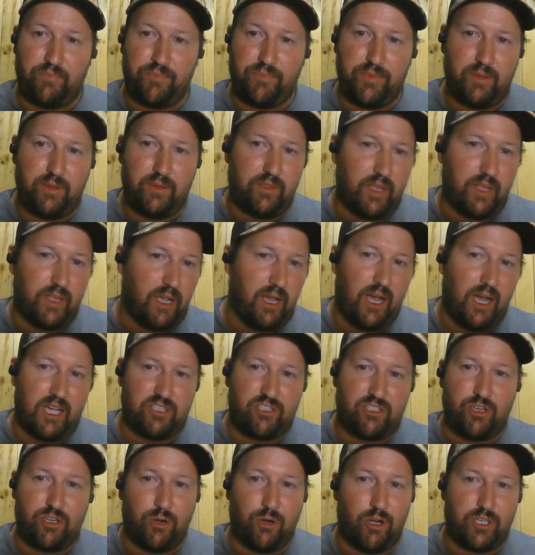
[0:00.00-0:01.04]
the guys
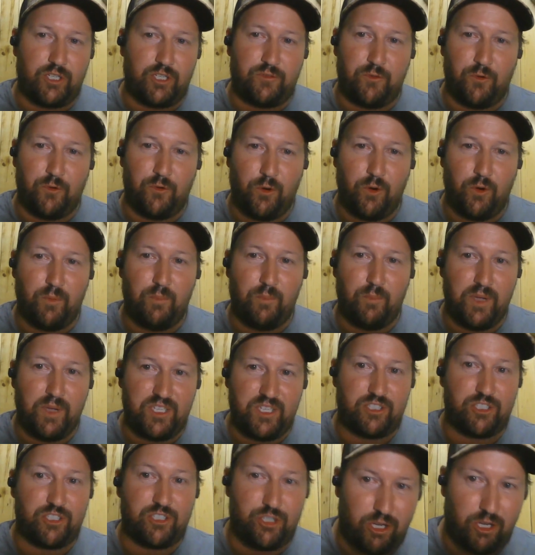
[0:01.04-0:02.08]
charge for missed
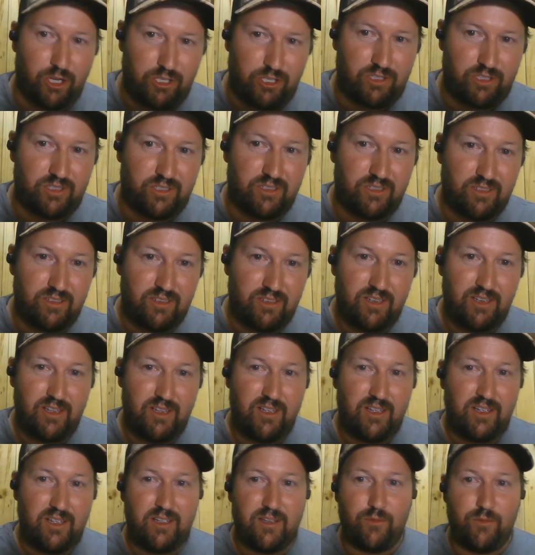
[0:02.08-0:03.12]
shots.
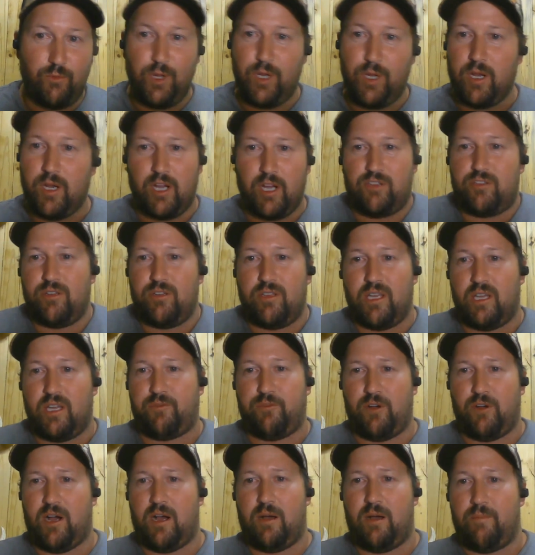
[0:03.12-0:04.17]
We don't do that
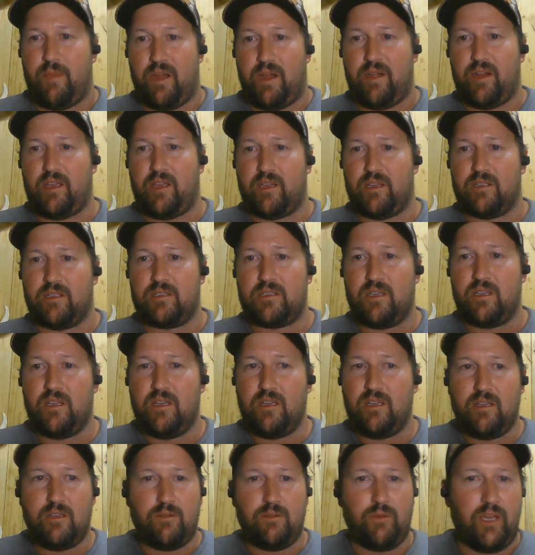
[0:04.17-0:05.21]
for our Americans.
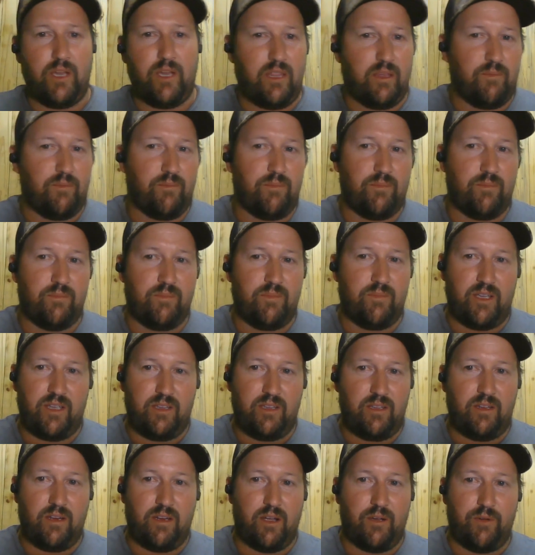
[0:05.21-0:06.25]
Where the
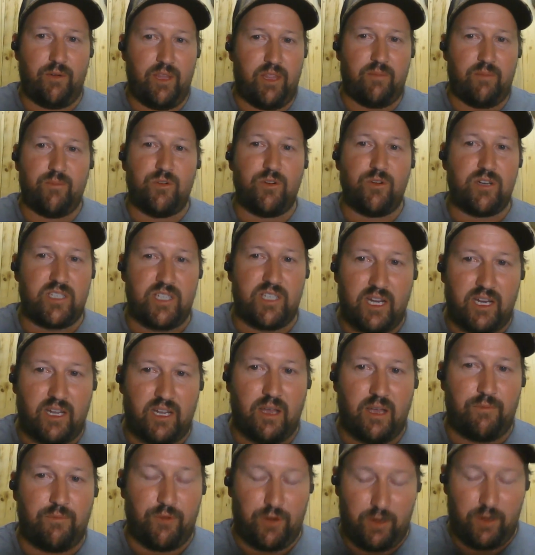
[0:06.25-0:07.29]
mood does that
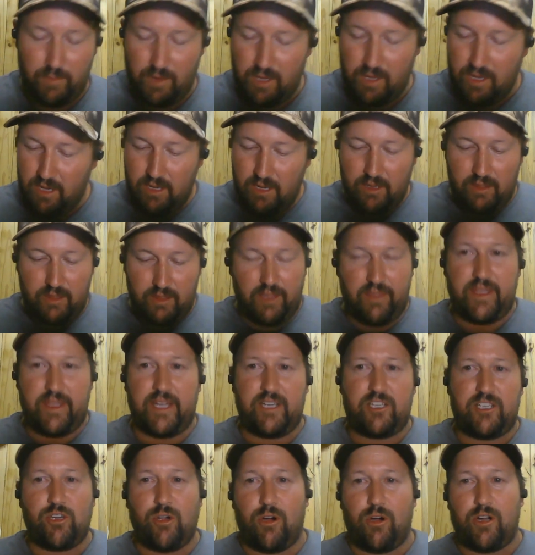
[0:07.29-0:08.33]
come from? Then they
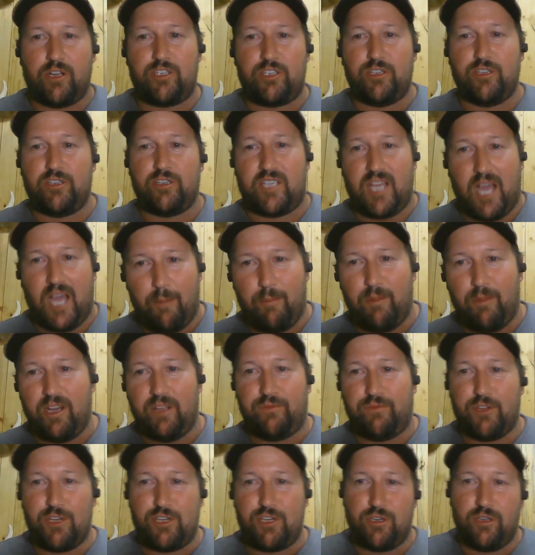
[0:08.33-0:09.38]
charge you double if
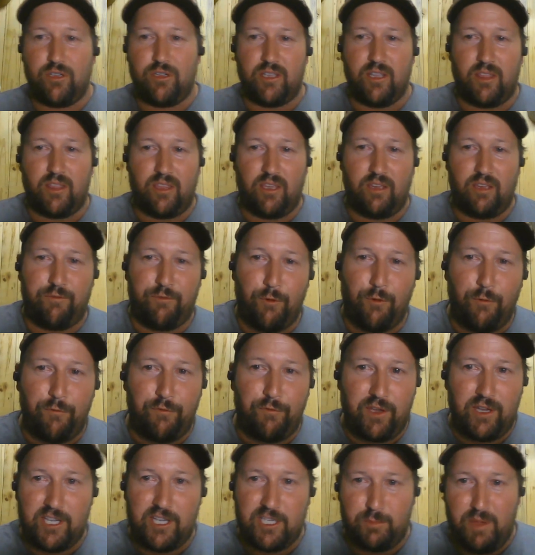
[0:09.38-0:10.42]
you shoot the thing 4
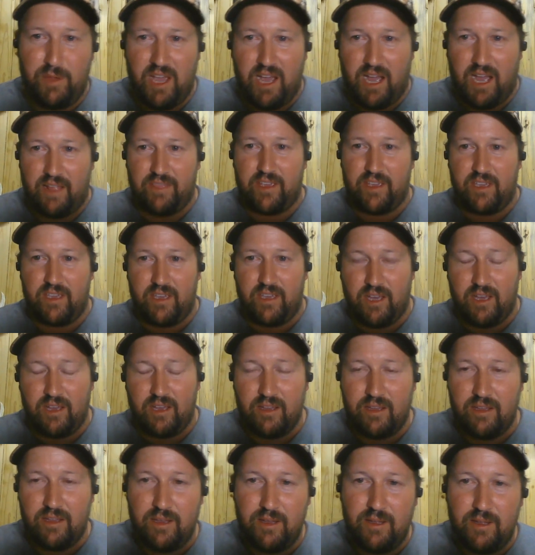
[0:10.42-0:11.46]
fingers behind the ear
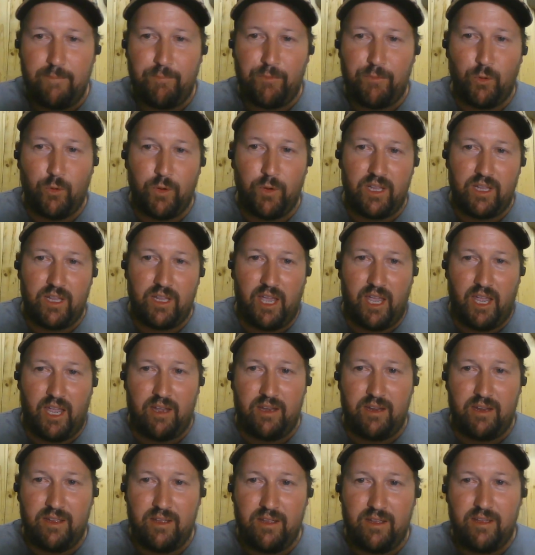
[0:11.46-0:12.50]
or in the head.
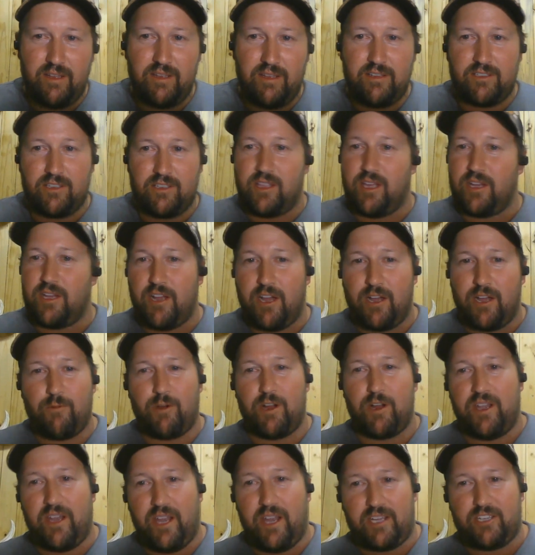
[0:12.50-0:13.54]
So they don't want
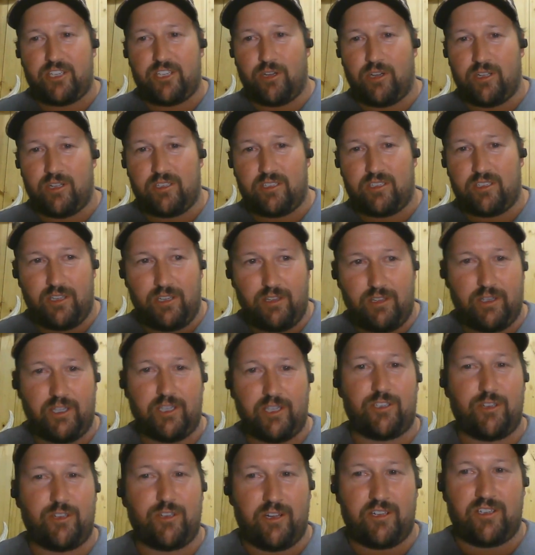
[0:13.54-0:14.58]
neck shots, so you'll get
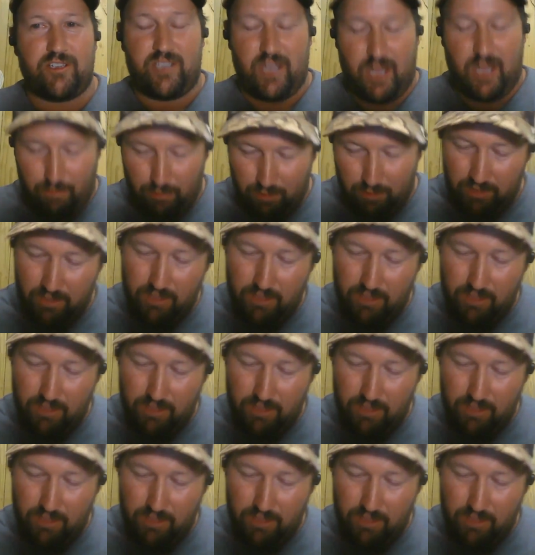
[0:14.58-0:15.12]
charged double.